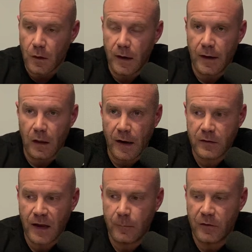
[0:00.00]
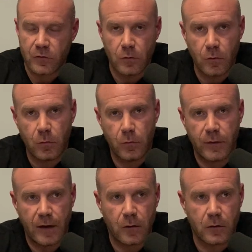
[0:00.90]
And a lot of time at school,
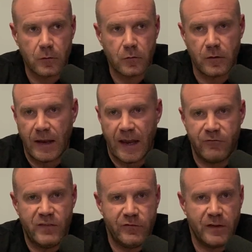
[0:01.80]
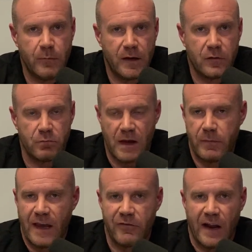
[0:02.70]
they have 50 minutes,
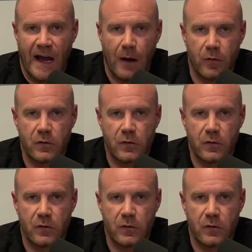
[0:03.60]
maybe have an hour.